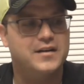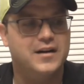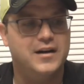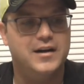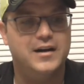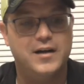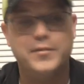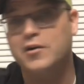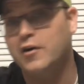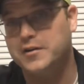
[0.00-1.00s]
I've
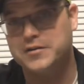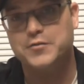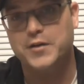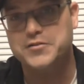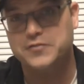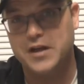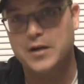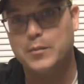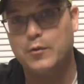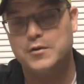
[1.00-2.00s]
been caught in torrential
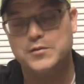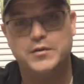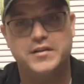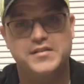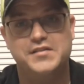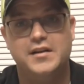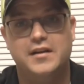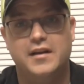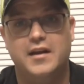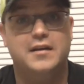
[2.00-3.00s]
downpours with this
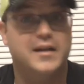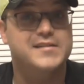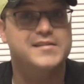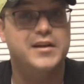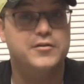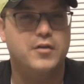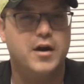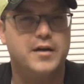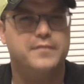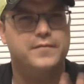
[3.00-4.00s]
thing, and I stayed
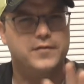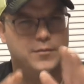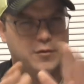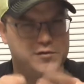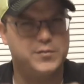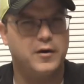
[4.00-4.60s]
dry for the most